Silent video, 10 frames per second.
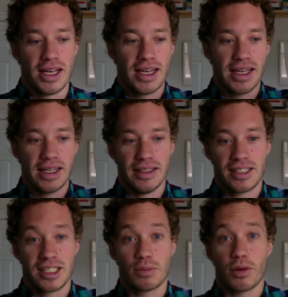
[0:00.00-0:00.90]
is
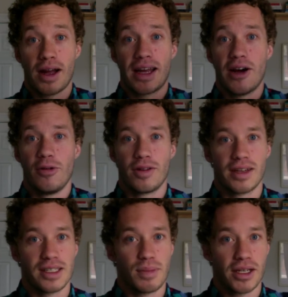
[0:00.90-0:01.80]
spread out with
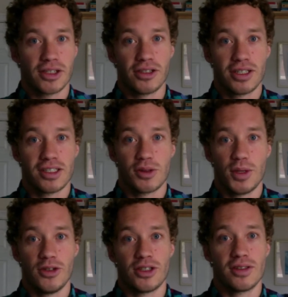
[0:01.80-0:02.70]
nice picture
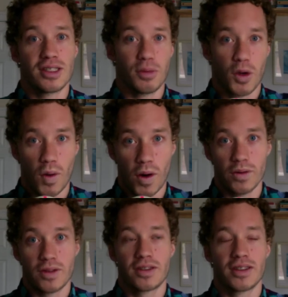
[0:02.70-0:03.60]
distribution, some
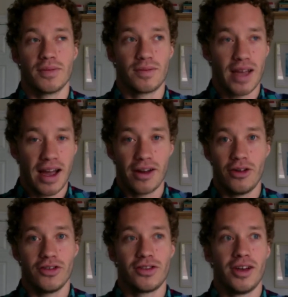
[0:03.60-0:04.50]
quotes, some
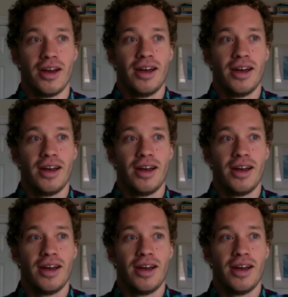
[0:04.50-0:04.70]
titles.